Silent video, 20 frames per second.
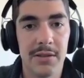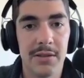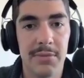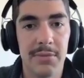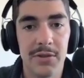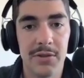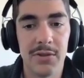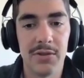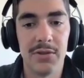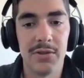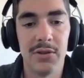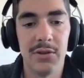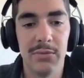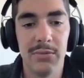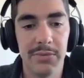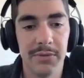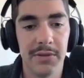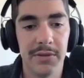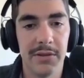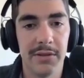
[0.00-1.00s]
up the
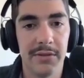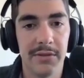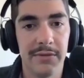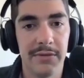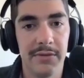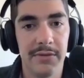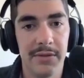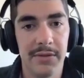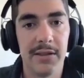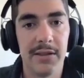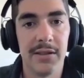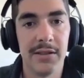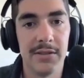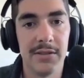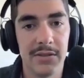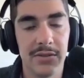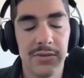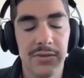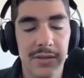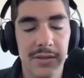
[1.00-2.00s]
scope of the kinds
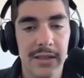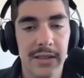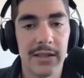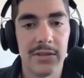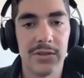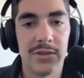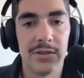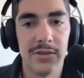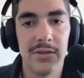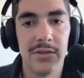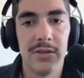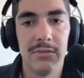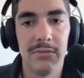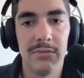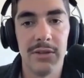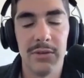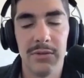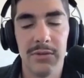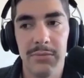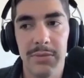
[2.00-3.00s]
of transactions you can
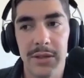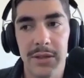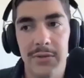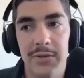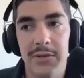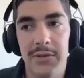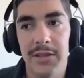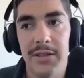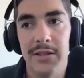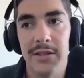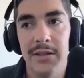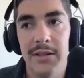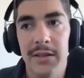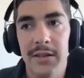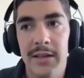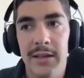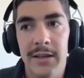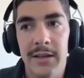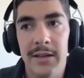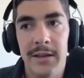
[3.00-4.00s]
make with Bitcoin.
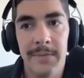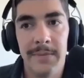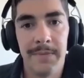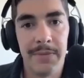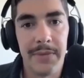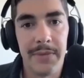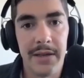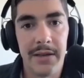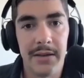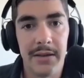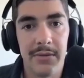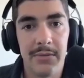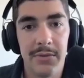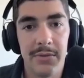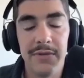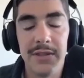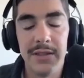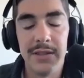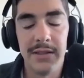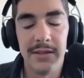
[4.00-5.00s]
And
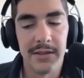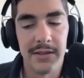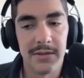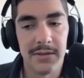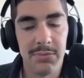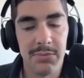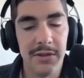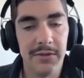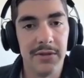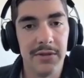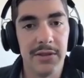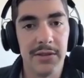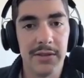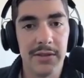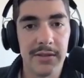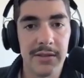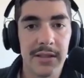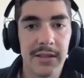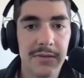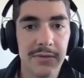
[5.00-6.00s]
we've seen this be very
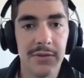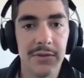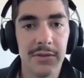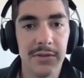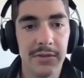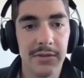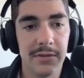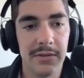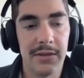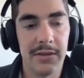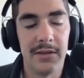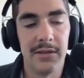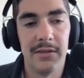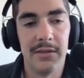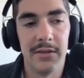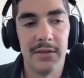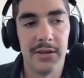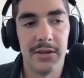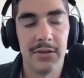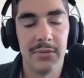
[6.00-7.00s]
successful in
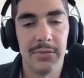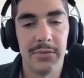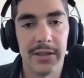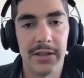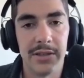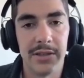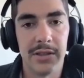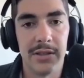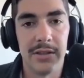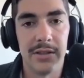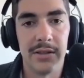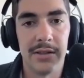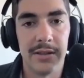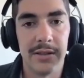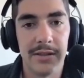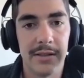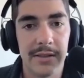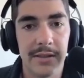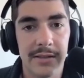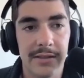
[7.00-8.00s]
other blockchain
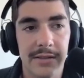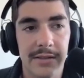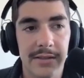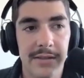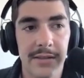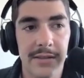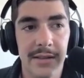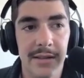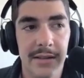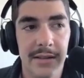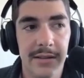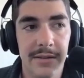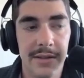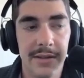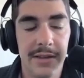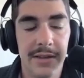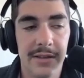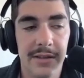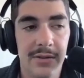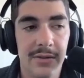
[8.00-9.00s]
contexts.
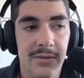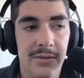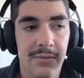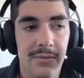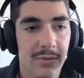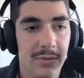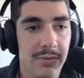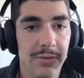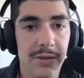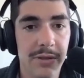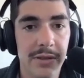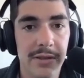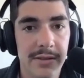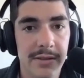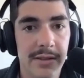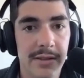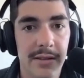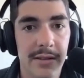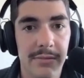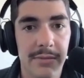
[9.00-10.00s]
And we're pretty
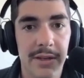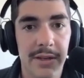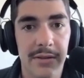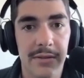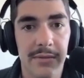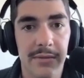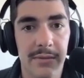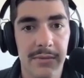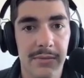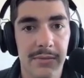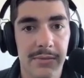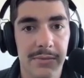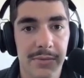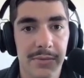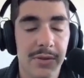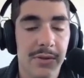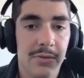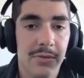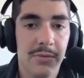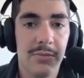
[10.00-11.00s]
excited about,
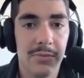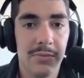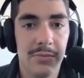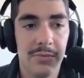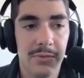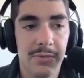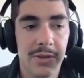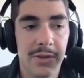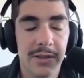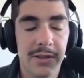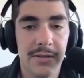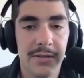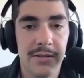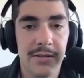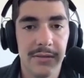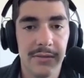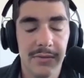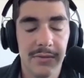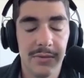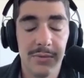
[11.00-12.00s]
what
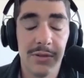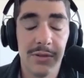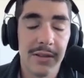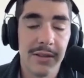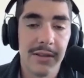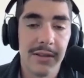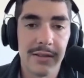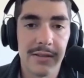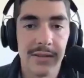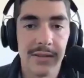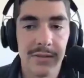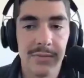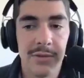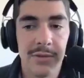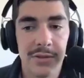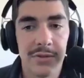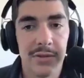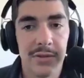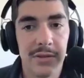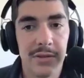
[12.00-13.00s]
the next 6
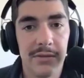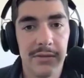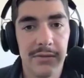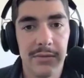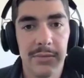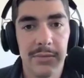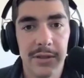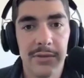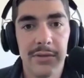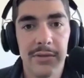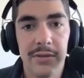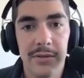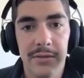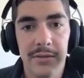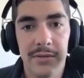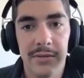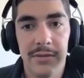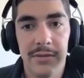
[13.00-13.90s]
months look like for Bitcoin.